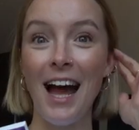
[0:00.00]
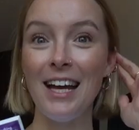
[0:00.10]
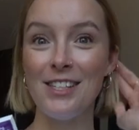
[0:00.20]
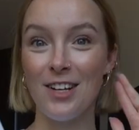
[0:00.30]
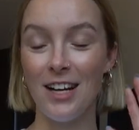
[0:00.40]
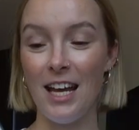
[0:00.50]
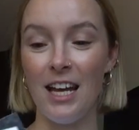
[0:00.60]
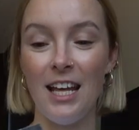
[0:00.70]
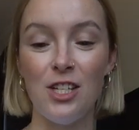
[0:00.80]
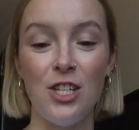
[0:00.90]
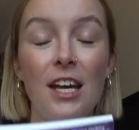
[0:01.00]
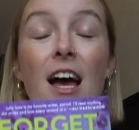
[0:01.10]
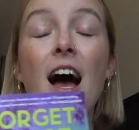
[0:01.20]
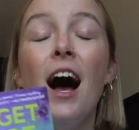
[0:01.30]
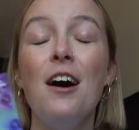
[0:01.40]
Hi, sorry, ADHD.
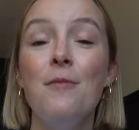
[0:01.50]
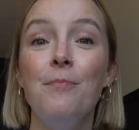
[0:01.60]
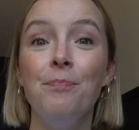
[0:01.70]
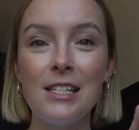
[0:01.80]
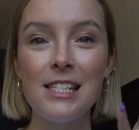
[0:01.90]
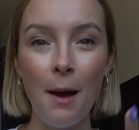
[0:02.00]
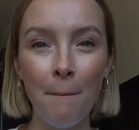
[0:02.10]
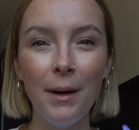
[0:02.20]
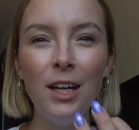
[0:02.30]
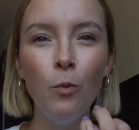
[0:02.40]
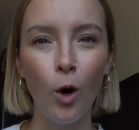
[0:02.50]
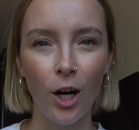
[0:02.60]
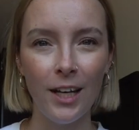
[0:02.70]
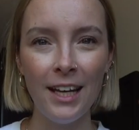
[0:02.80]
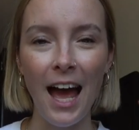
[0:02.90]
Um, somebody
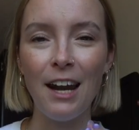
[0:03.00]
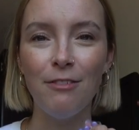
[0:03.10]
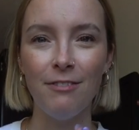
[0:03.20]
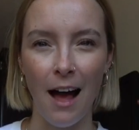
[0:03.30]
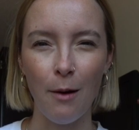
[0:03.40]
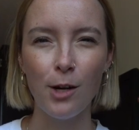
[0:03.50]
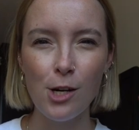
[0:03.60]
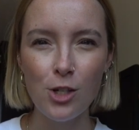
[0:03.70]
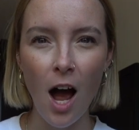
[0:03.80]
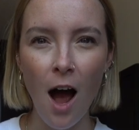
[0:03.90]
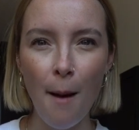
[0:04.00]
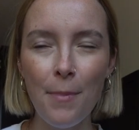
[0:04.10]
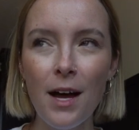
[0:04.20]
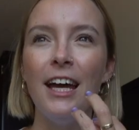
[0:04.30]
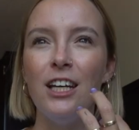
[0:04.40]
working at a flower
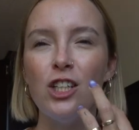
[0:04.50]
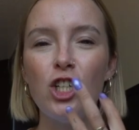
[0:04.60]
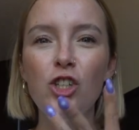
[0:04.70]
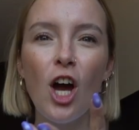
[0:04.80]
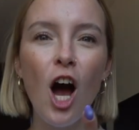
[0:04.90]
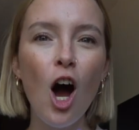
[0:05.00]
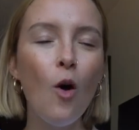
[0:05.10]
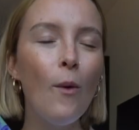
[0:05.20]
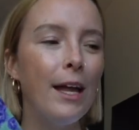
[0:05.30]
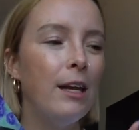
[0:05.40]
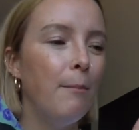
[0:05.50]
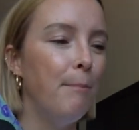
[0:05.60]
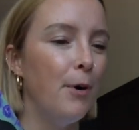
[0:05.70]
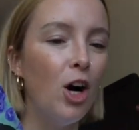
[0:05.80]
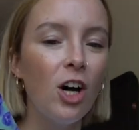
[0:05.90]
shop in a show in a
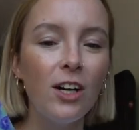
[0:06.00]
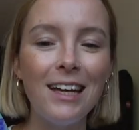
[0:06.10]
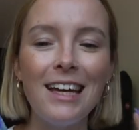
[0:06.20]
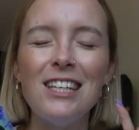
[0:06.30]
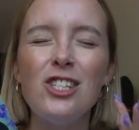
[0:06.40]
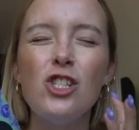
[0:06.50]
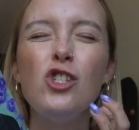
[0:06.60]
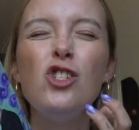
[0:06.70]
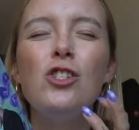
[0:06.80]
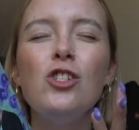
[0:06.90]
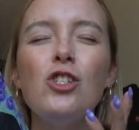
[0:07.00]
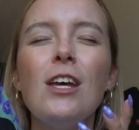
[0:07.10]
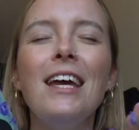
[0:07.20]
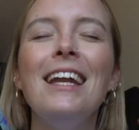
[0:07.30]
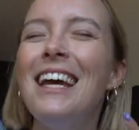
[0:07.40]
book is
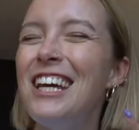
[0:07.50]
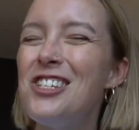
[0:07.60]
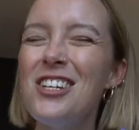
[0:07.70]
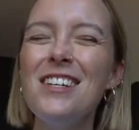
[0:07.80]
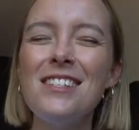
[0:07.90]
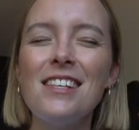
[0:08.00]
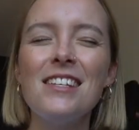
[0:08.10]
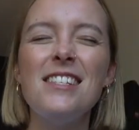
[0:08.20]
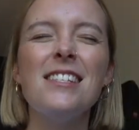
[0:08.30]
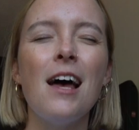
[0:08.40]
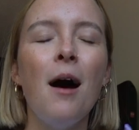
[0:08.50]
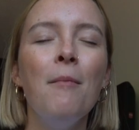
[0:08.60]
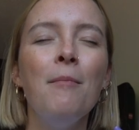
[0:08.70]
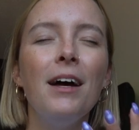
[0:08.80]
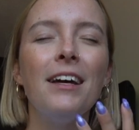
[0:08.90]
it itches
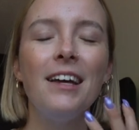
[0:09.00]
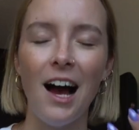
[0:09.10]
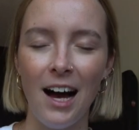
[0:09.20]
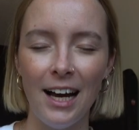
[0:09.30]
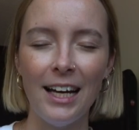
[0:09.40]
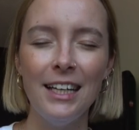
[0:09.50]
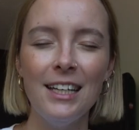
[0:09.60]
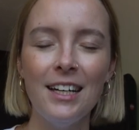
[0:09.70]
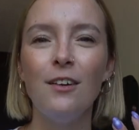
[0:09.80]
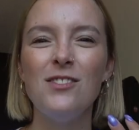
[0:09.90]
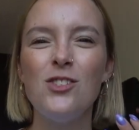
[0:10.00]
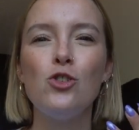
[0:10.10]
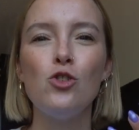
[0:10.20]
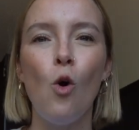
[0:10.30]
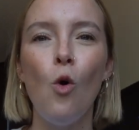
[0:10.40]
some kind of
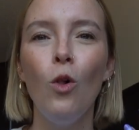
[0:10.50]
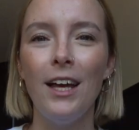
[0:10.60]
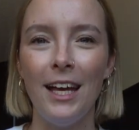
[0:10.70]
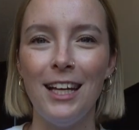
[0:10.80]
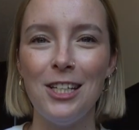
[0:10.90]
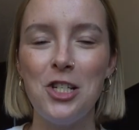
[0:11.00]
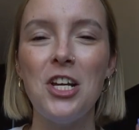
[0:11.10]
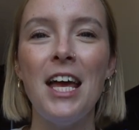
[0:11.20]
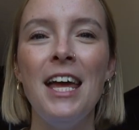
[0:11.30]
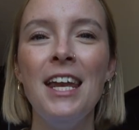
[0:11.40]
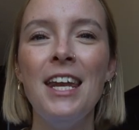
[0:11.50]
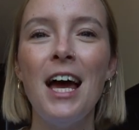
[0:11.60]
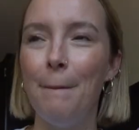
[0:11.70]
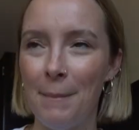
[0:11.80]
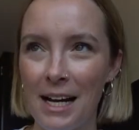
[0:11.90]
soul itch in
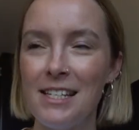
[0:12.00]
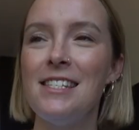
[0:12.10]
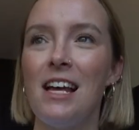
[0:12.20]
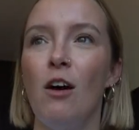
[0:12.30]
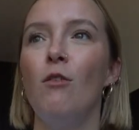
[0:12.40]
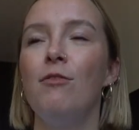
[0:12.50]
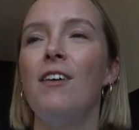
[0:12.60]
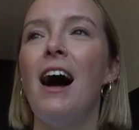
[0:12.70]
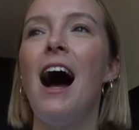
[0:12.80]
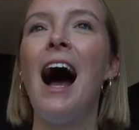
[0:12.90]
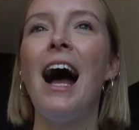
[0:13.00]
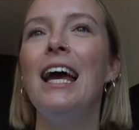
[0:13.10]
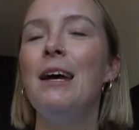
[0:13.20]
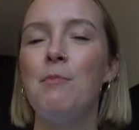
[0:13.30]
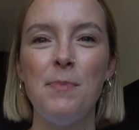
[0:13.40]
myself.
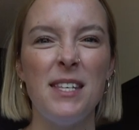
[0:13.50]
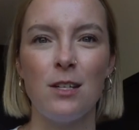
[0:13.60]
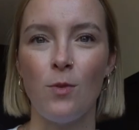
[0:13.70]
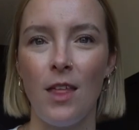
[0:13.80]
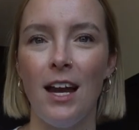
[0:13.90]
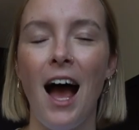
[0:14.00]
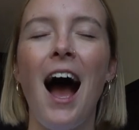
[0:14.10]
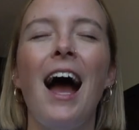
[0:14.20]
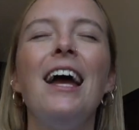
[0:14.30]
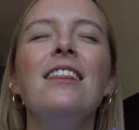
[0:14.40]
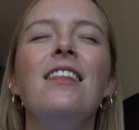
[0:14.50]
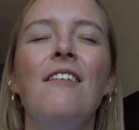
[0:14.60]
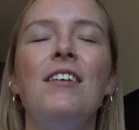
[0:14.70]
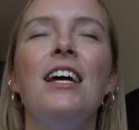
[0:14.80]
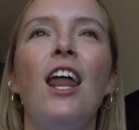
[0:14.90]
I am obsessed with it. I
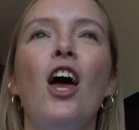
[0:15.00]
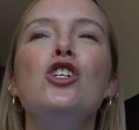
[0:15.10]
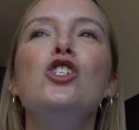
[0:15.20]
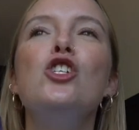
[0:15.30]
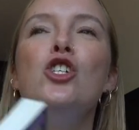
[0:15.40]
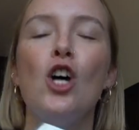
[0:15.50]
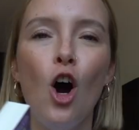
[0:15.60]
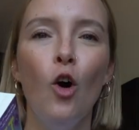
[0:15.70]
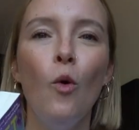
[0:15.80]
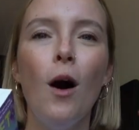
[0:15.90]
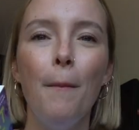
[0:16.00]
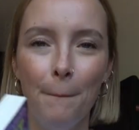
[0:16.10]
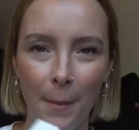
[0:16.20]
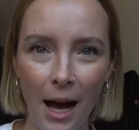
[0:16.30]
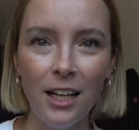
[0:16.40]
love it so
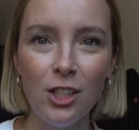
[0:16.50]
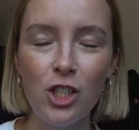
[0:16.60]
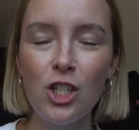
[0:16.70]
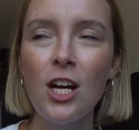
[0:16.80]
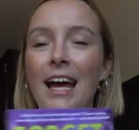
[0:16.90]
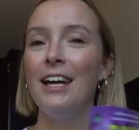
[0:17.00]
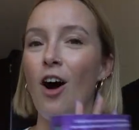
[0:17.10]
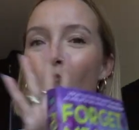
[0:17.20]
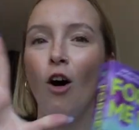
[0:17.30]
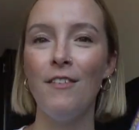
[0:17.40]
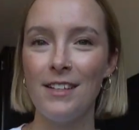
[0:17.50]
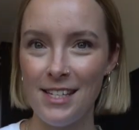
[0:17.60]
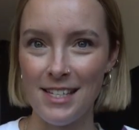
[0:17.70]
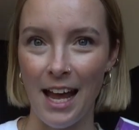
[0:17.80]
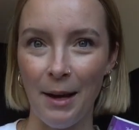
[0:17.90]
much. And all that
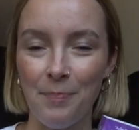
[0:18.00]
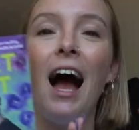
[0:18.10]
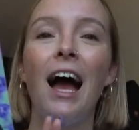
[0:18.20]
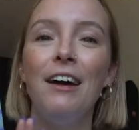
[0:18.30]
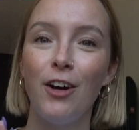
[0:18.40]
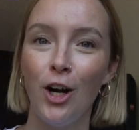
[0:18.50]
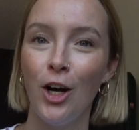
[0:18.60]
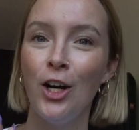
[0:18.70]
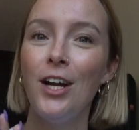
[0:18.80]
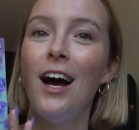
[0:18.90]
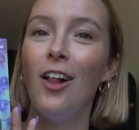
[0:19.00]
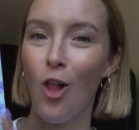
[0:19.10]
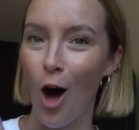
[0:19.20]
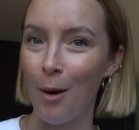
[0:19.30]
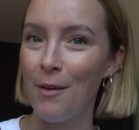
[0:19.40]
to say, I have heard a
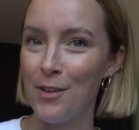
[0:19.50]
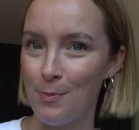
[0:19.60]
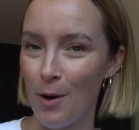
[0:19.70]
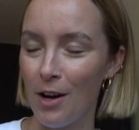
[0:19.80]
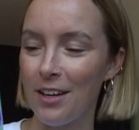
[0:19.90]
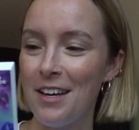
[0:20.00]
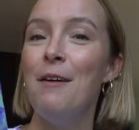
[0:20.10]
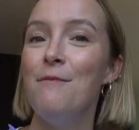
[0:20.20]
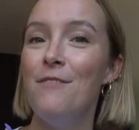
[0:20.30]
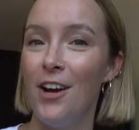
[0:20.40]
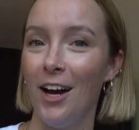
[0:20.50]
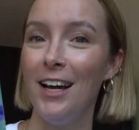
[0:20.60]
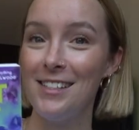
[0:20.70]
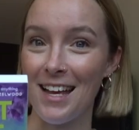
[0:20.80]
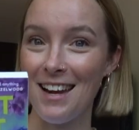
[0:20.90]
lot about this book. I'm very
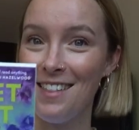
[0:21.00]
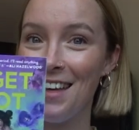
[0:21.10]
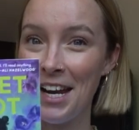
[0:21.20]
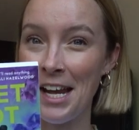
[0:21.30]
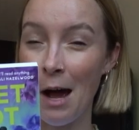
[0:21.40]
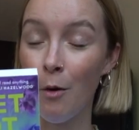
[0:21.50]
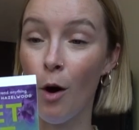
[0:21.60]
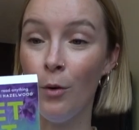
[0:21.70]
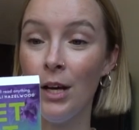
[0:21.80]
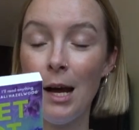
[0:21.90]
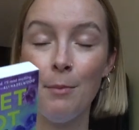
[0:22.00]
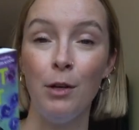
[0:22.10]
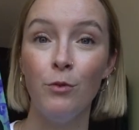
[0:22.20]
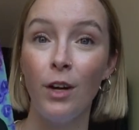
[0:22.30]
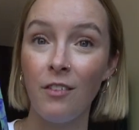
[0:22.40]
excited that I now own it. I've
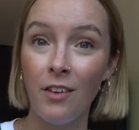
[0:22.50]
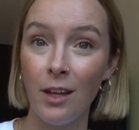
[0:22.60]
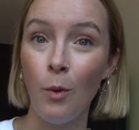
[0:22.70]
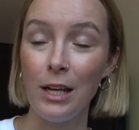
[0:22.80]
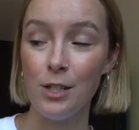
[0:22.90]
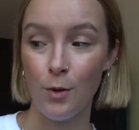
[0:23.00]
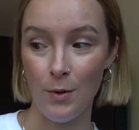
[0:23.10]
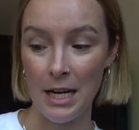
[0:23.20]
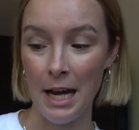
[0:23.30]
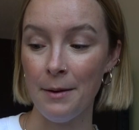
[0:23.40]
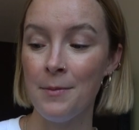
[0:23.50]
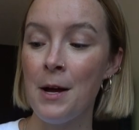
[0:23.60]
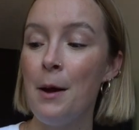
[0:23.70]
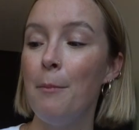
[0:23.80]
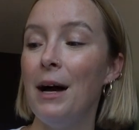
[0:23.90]
been really, really wanting to read it,
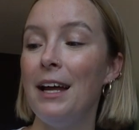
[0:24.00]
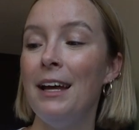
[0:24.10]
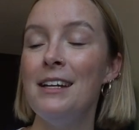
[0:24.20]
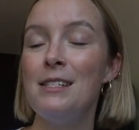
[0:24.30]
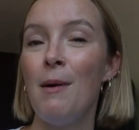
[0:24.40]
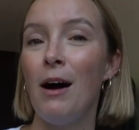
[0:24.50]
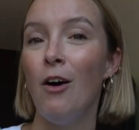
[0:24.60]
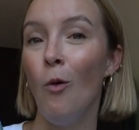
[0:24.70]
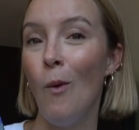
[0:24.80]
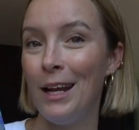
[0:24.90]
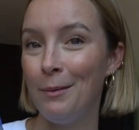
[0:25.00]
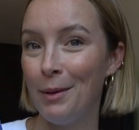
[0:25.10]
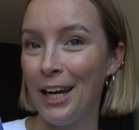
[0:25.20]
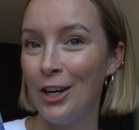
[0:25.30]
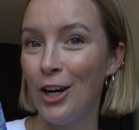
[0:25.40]
but it is about a wedding
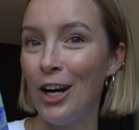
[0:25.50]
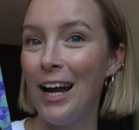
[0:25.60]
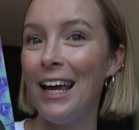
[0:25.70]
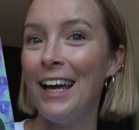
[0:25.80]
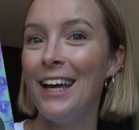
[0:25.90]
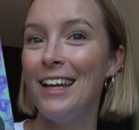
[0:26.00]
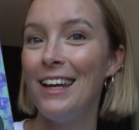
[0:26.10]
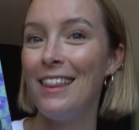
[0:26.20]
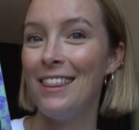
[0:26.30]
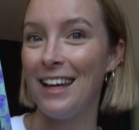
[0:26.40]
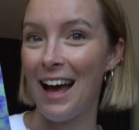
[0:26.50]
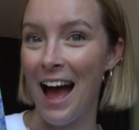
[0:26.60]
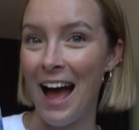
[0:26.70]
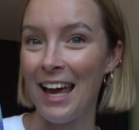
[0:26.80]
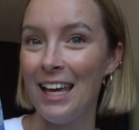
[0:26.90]
planner and the
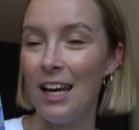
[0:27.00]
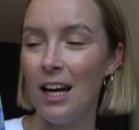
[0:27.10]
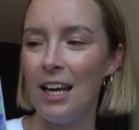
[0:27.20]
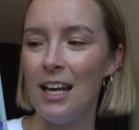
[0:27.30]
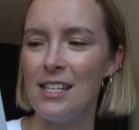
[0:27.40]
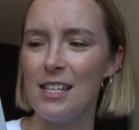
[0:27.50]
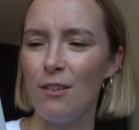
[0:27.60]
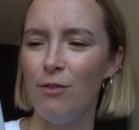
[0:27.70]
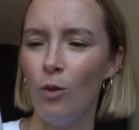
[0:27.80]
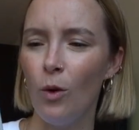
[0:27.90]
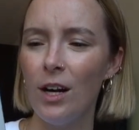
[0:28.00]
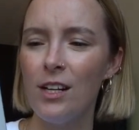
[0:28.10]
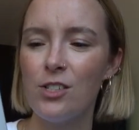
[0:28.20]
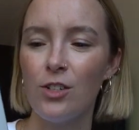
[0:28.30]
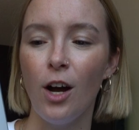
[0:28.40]
guy is a
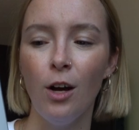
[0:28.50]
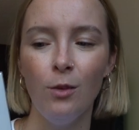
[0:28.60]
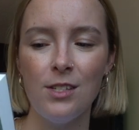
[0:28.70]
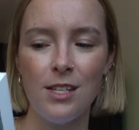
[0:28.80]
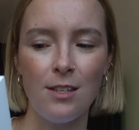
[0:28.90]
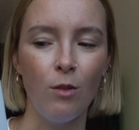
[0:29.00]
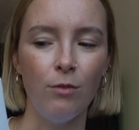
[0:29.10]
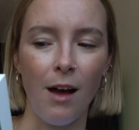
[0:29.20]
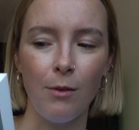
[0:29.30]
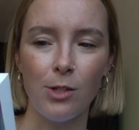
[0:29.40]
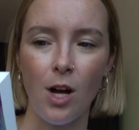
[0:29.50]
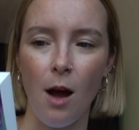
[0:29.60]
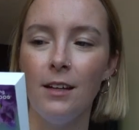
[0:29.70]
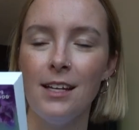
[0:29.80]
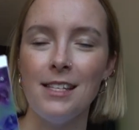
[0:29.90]
florist or owns his own flower
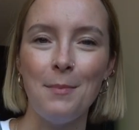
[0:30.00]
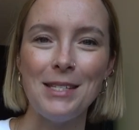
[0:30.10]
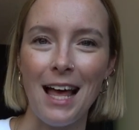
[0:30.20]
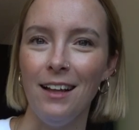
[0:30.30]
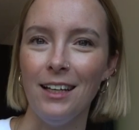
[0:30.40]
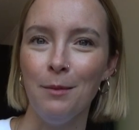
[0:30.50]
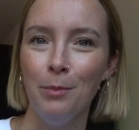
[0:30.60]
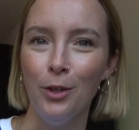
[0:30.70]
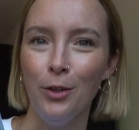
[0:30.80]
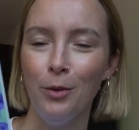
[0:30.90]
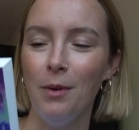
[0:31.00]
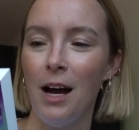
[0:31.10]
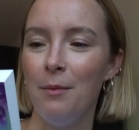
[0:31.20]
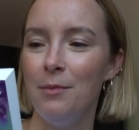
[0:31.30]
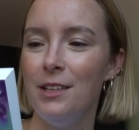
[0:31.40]
shop. His name is Elliot Bloom.
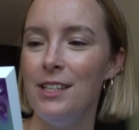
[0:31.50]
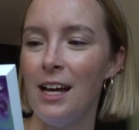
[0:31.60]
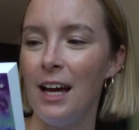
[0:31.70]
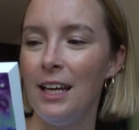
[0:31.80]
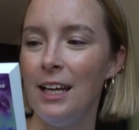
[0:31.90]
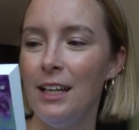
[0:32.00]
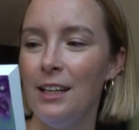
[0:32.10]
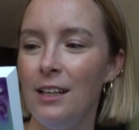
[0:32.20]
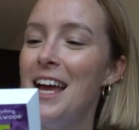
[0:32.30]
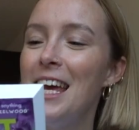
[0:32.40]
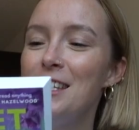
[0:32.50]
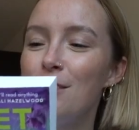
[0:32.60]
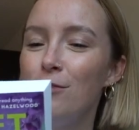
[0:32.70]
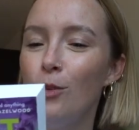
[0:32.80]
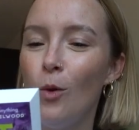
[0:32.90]
I'm dying. He's
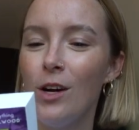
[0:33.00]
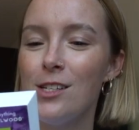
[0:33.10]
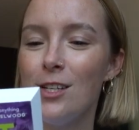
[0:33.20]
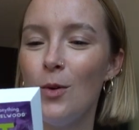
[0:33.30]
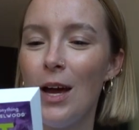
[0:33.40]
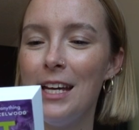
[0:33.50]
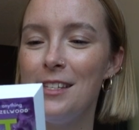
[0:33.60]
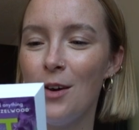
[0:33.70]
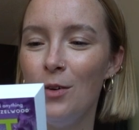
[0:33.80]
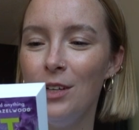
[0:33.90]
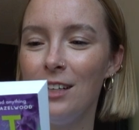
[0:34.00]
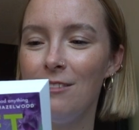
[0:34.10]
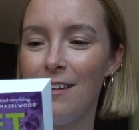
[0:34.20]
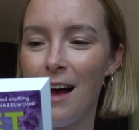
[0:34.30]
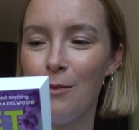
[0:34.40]
a florist who hates owning a
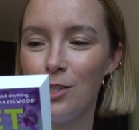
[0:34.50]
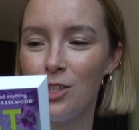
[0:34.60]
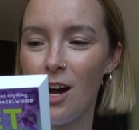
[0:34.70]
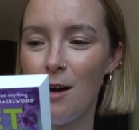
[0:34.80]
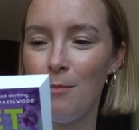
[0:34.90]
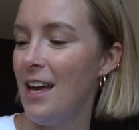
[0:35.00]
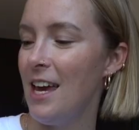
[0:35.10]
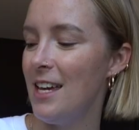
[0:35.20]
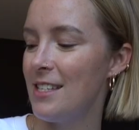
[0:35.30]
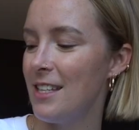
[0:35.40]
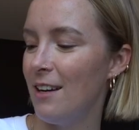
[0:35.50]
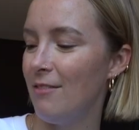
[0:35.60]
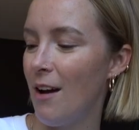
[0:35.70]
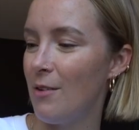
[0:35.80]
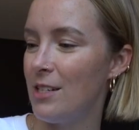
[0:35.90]
flower shop. Hey, he has a lot of
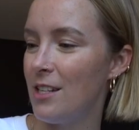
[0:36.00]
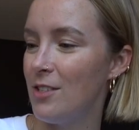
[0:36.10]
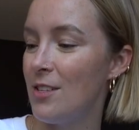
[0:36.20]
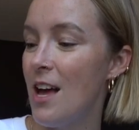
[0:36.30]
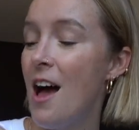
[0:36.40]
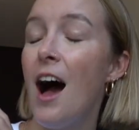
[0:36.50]
flower tattoos.